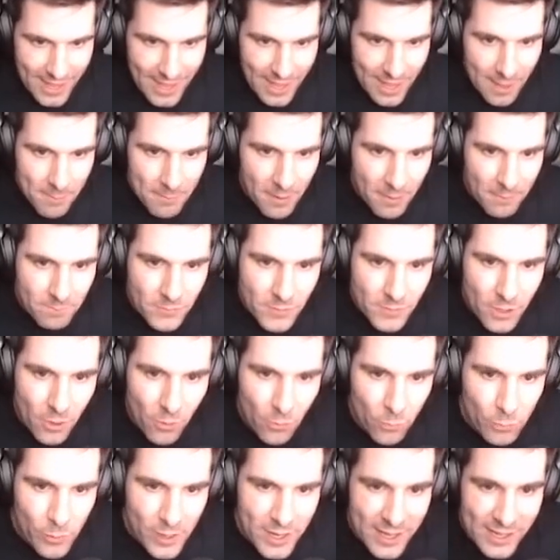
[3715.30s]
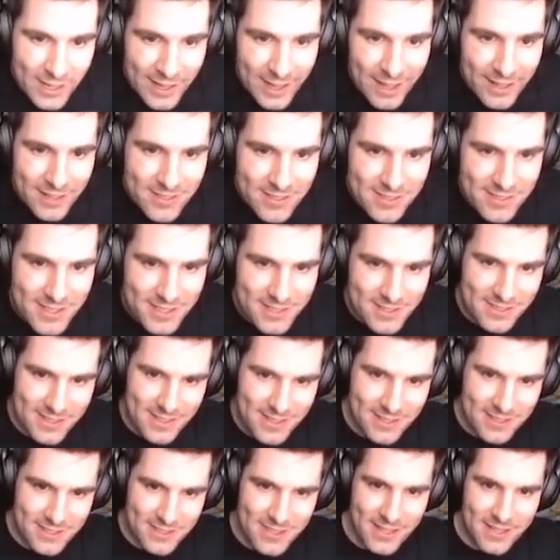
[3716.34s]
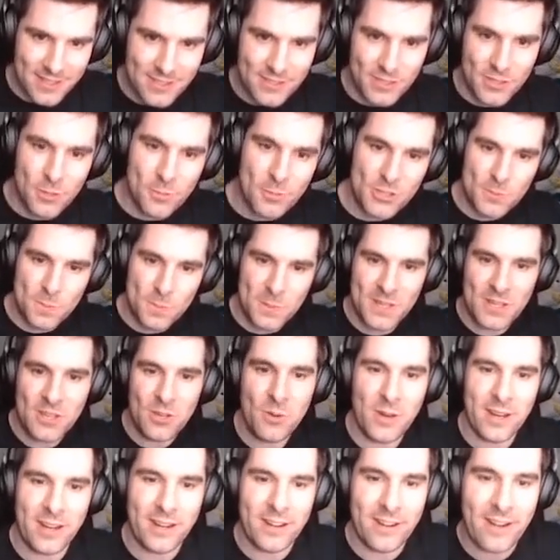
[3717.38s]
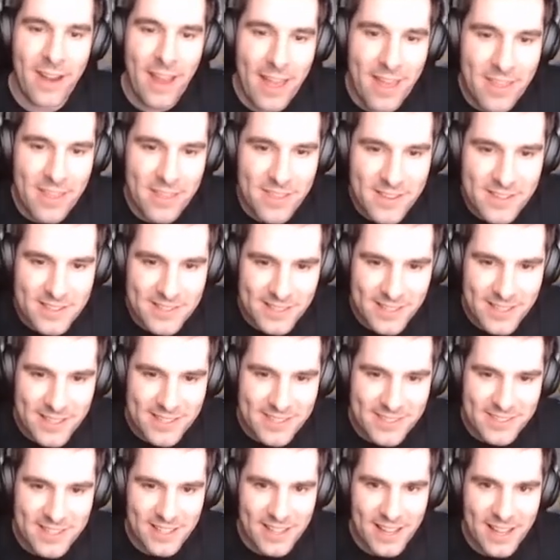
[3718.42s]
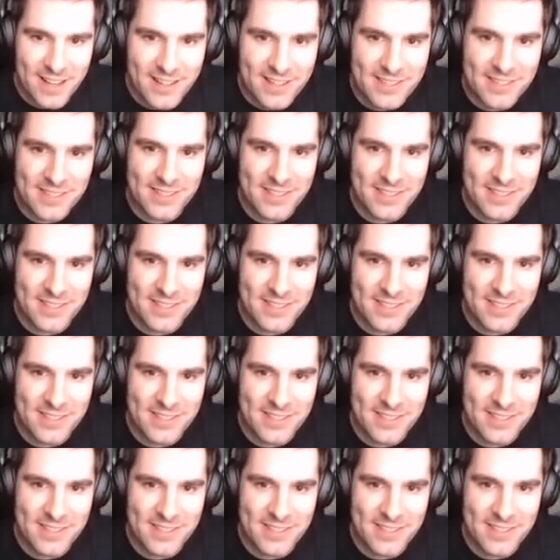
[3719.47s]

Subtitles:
Raylag666, you must be new here. This list lacks